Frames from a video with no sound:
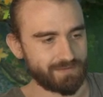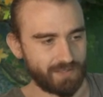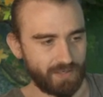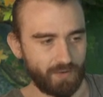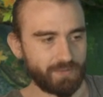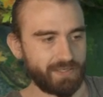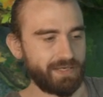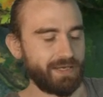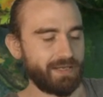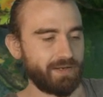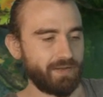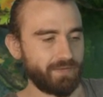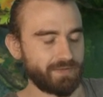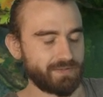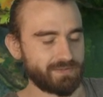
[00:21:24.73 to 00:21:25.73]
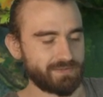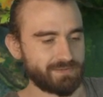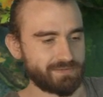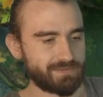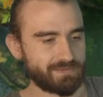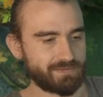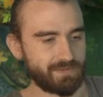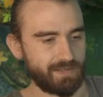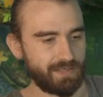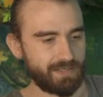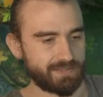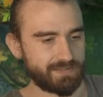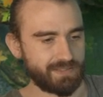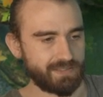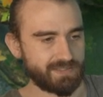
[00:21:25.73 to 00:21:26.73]
Okay, yeah,
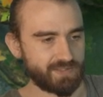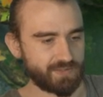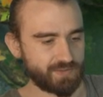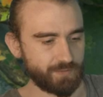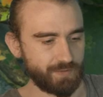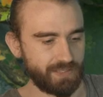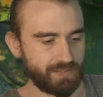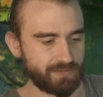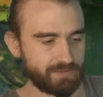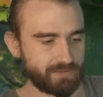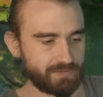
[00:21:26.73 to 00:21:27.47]
That is not too bad